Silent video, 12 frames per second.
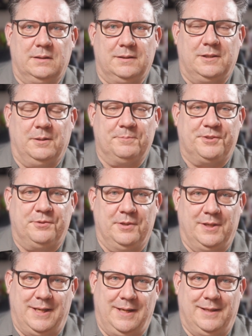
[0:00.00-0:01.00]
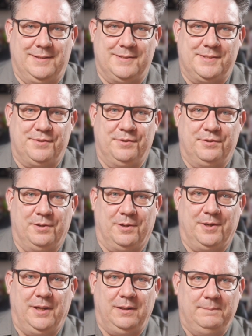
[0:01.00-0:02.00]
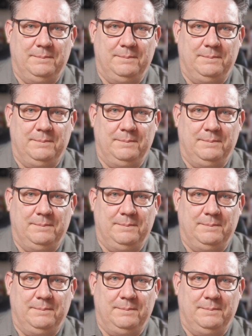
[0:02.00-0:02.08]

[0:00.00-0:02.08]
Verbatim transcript: comes to an end this tutorial.